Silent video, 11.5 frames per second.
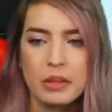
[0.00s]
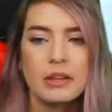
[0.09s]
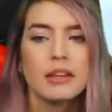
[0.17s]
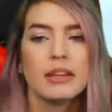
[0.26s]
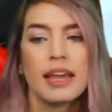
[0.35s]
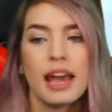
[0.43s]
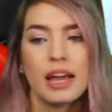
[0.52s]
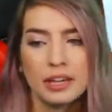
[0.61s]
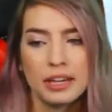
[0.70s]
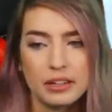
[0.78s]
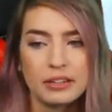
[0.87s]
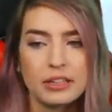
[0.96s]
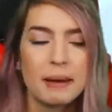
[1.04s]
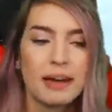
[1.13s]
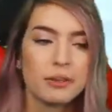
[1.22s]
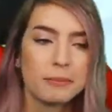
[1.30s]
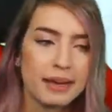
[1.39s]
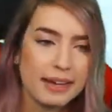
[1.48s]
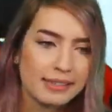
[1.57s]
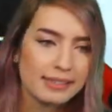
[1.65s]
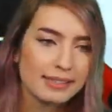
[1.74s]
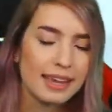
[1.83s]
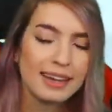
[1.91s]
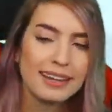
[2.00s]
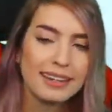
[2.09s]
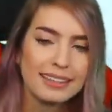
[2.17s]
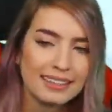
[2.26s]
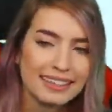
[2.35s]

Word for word: Yeah, I can get her in the battle pass, yeah.